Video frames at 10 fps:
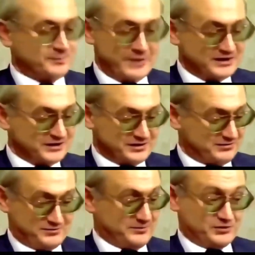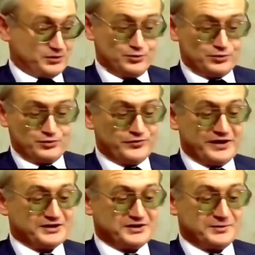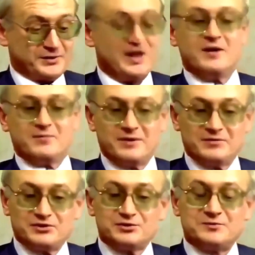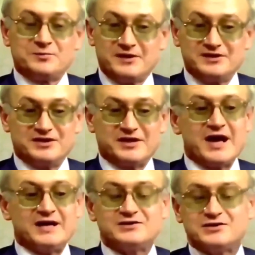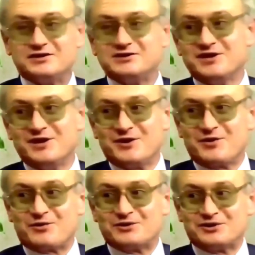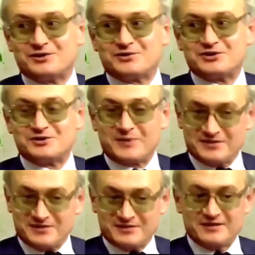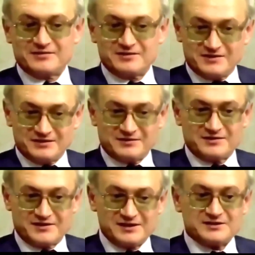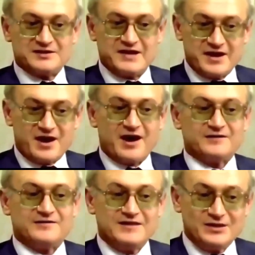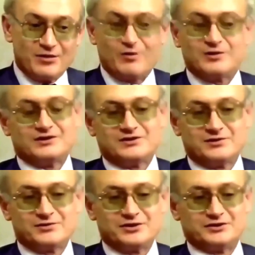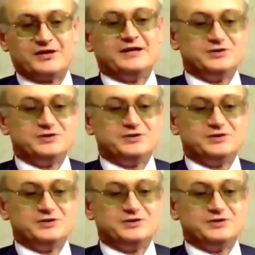So basic two, two very simple, maybe two simplistic answers or solutions, but never, nevertheless, they are the only solutions.